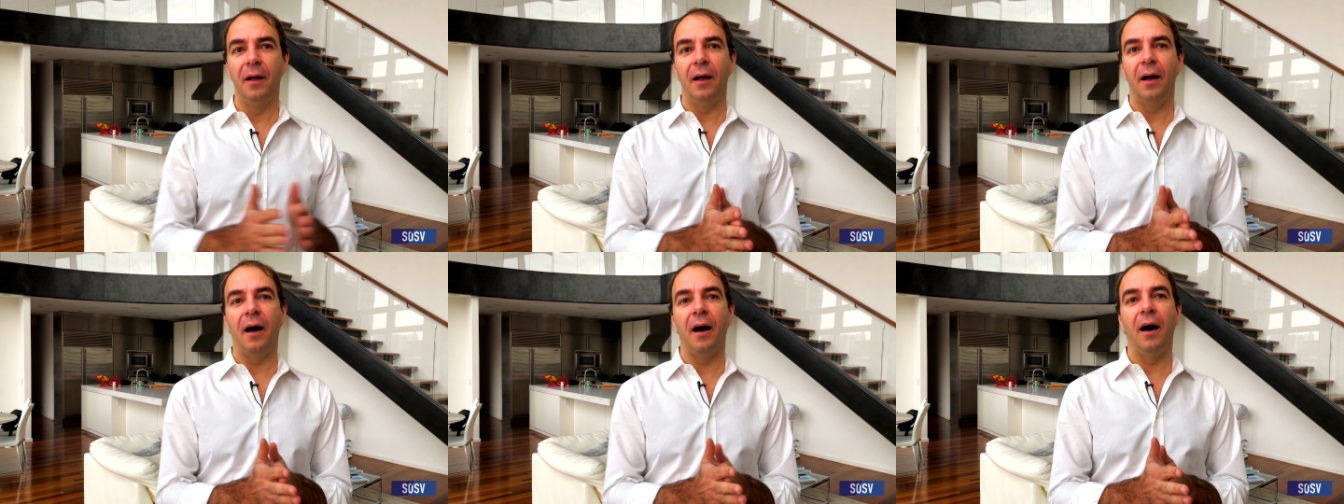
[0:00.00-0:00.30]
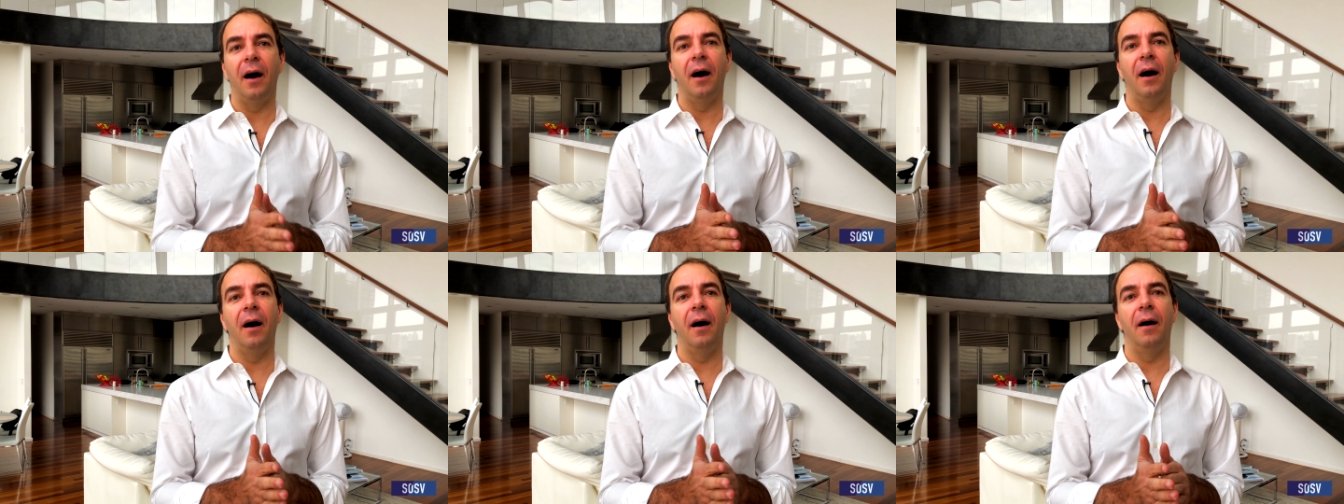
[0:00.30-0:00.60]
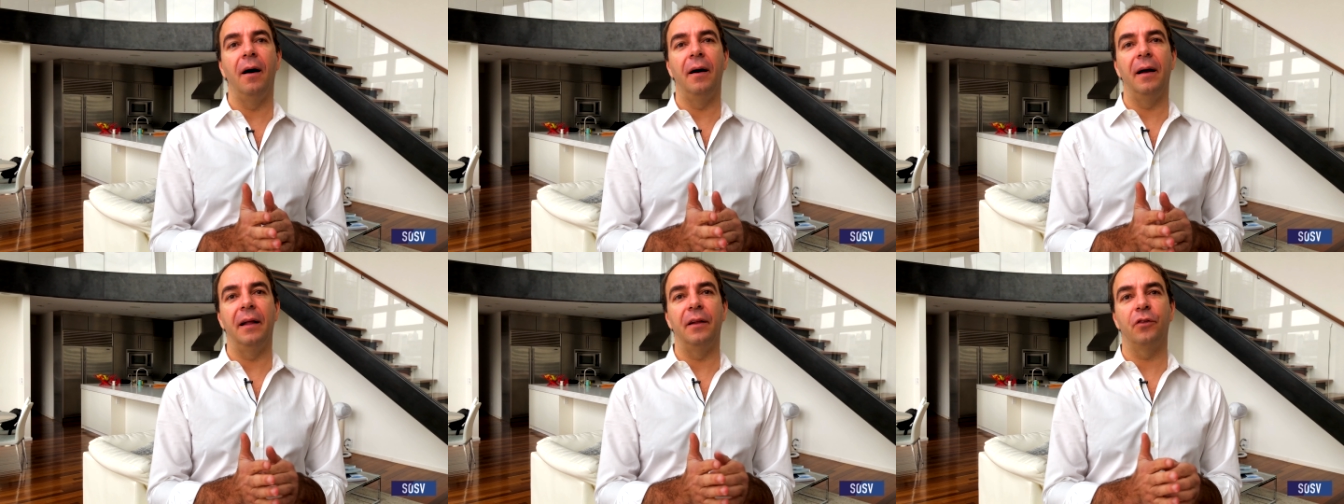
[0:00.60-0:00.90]
Yeah.
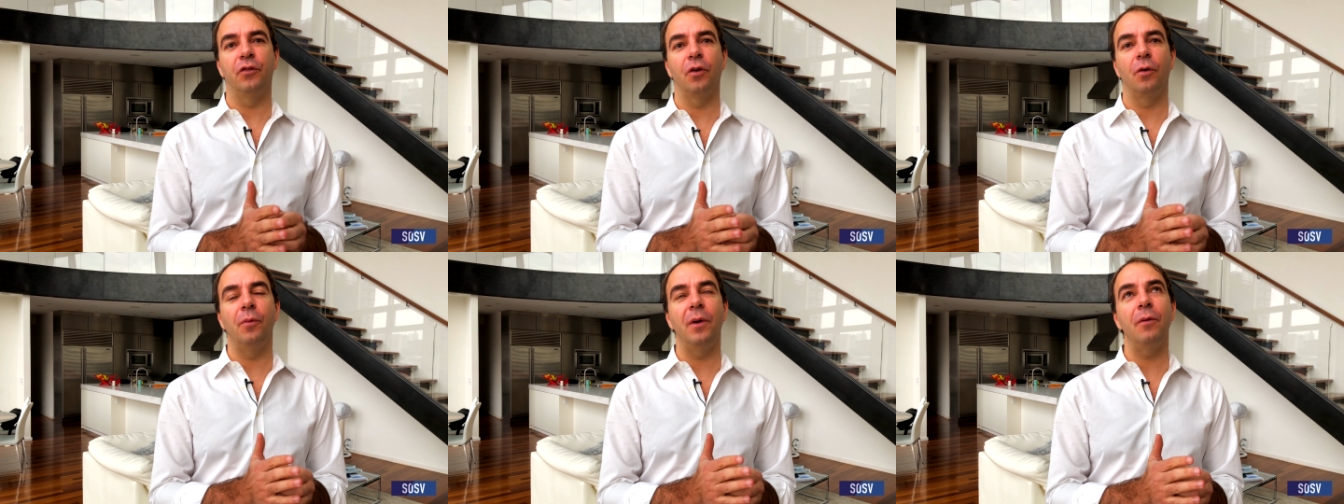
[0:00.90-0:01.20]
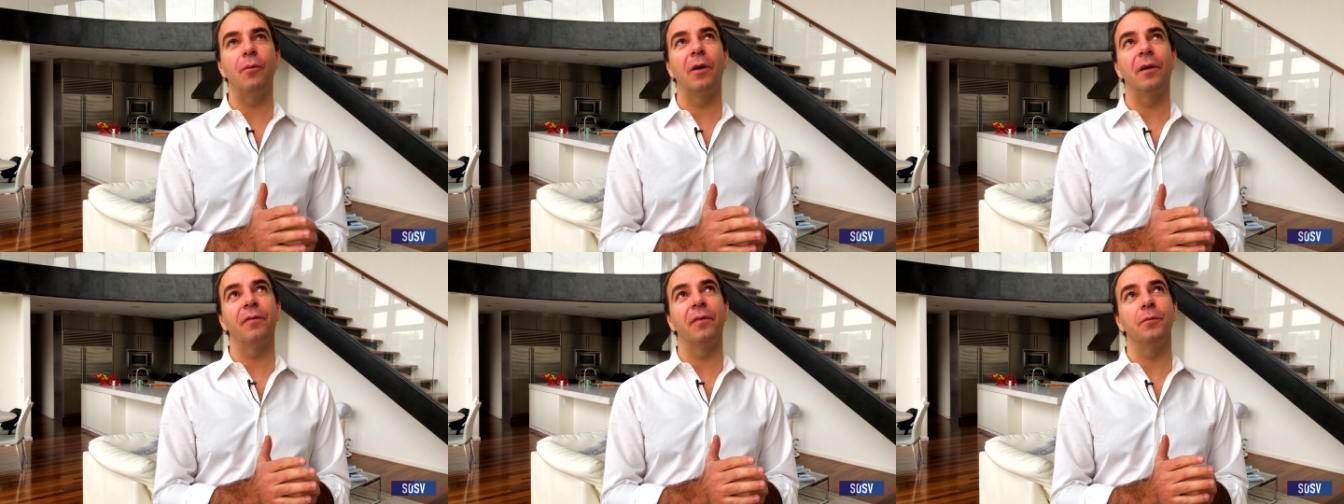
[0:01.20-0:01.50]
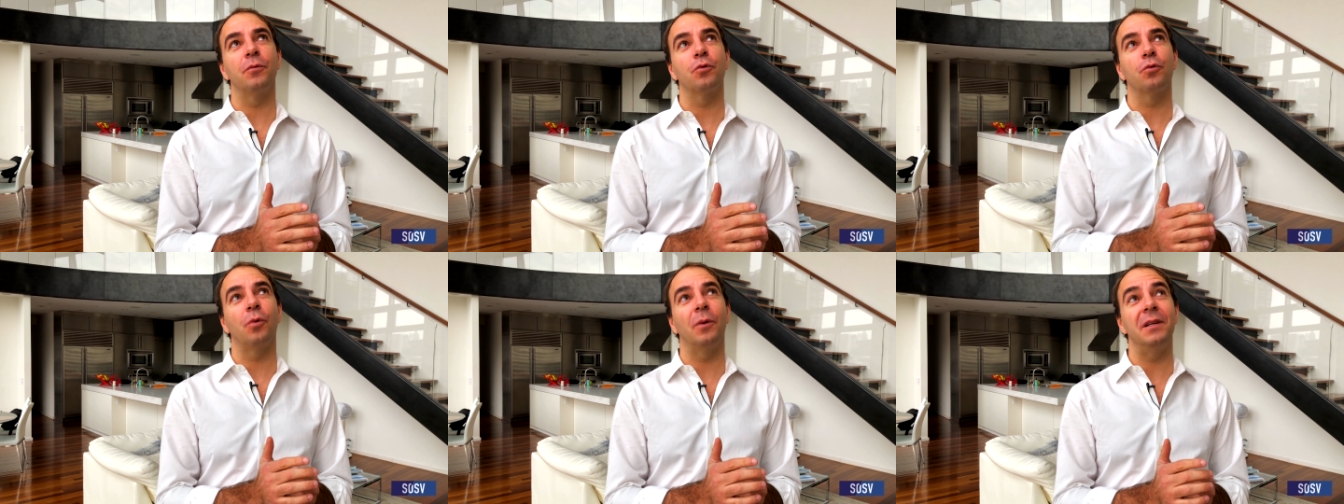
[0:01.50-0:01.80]
Uh, and so we went
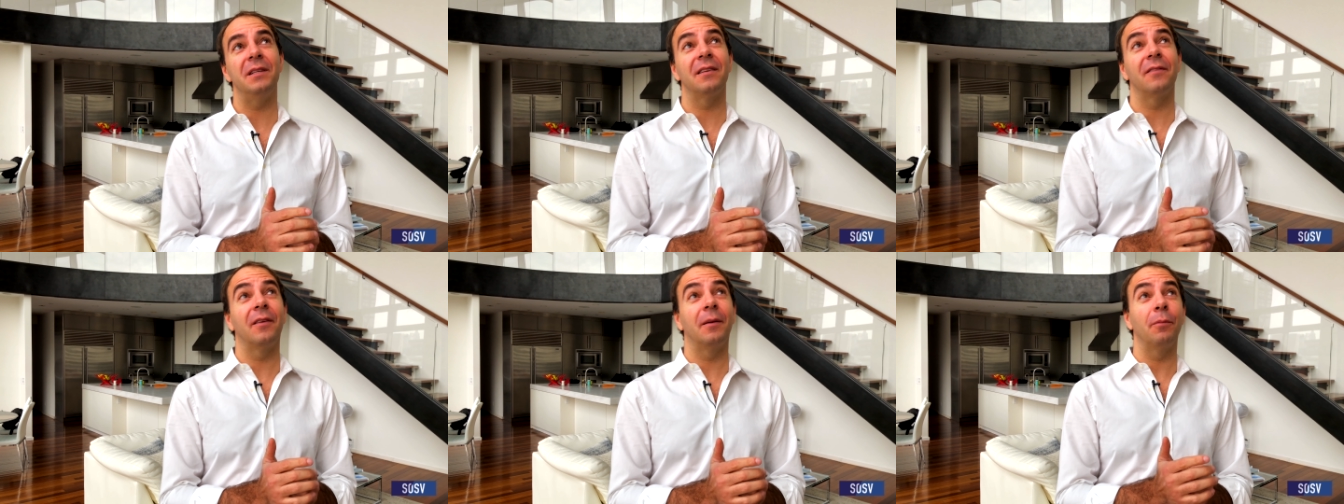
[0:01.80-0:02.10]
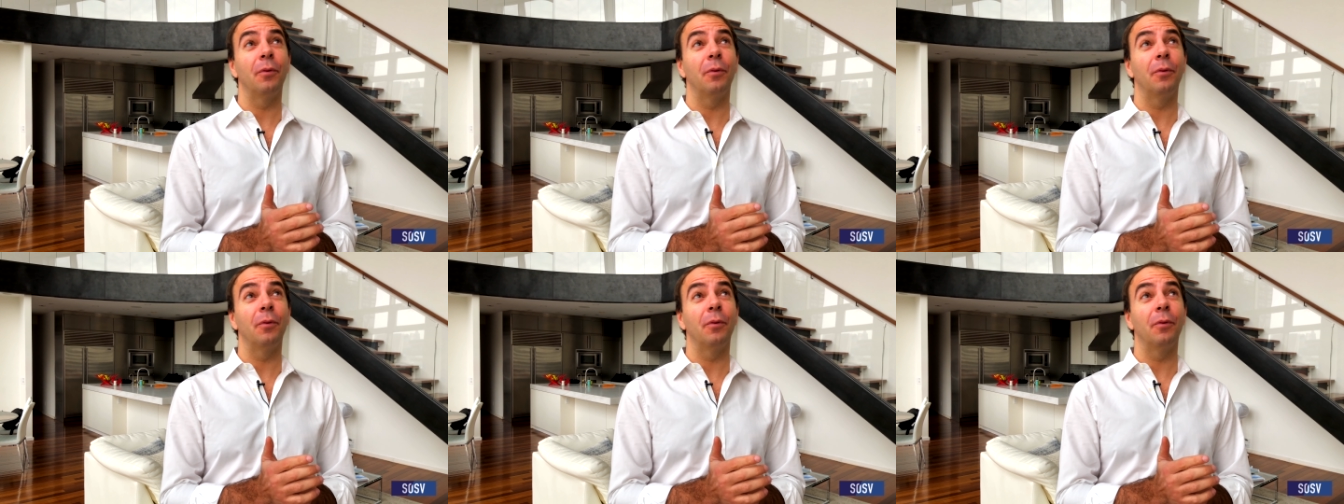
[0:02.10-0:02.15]
from twenty-seven